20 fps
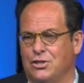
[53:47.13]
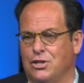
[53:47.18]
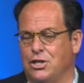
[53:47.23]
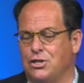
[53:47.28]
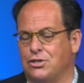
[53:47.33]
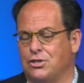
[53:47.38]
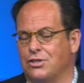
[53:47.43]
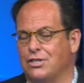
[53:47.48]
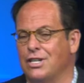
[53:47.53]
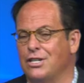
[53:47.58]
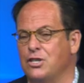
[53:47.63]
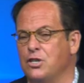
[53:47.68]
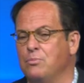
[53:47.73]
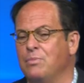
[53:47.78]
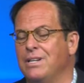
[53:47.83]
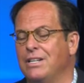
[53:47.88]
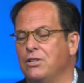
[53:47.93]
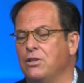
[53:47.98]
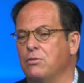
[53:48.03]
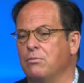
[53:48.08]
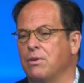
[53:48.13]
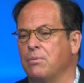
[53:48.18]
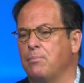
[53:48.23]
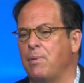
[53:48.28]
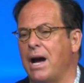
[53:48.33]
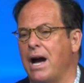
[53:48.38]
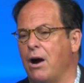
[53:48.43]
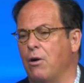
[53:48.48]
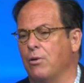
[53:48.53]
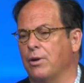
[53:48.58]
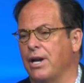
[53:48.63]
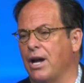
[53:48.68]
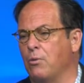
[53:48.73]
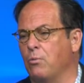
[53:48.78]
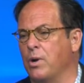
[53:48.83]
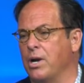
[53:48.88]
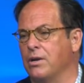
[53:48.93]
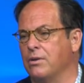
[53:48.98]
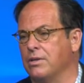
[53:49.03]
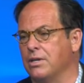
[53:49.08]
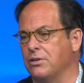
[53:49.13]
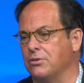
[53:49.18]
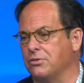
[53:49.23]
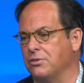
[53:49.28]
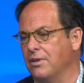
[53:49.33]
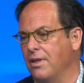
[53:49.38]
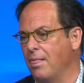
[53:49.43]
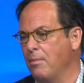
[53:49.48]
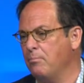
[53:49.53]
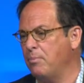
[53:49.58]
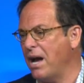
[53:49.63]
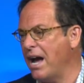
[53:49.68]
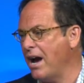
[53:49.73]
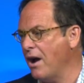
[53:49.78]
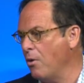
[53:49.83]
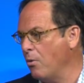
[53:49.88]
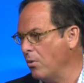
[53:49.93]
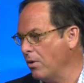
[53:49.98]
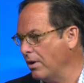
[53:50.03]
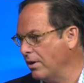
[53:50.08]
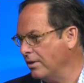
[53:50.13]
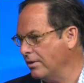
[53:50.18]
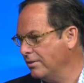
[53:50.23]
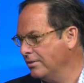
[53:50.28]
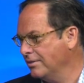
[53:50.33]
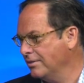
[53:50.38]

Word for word: Jesus said you'd be endued with power, not weirdness power.